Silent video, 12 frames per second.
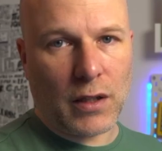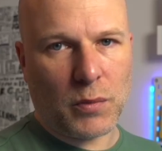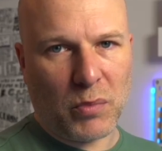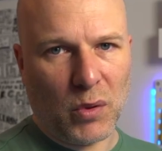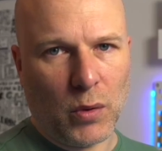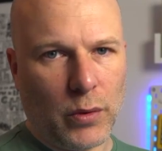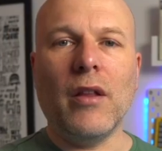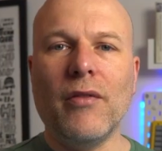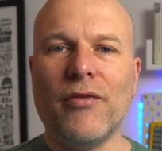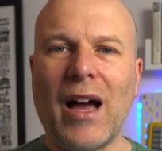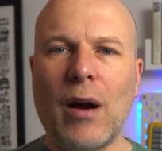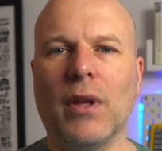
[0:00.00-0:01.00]
board.
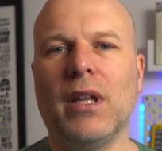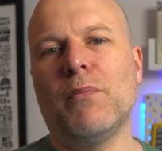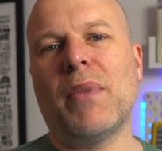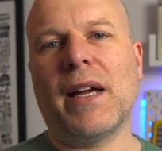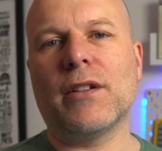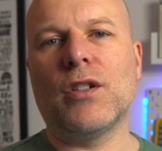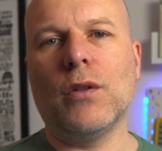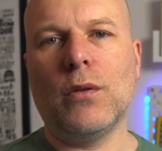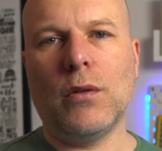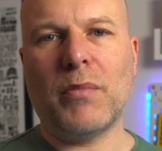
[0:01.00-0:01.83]
That will impact your